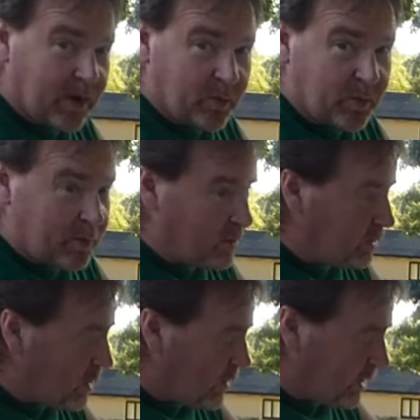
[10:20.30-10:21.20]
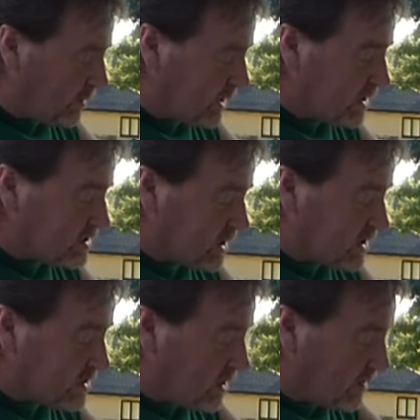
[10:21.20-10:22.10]
And we will blow on it because it
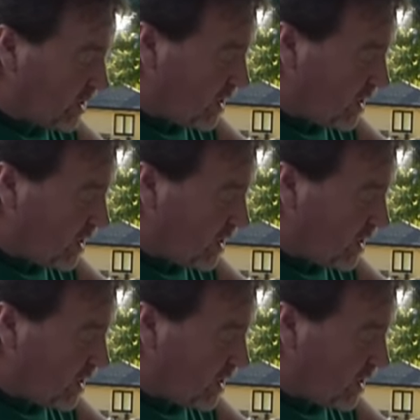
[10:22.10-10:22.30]
is going to be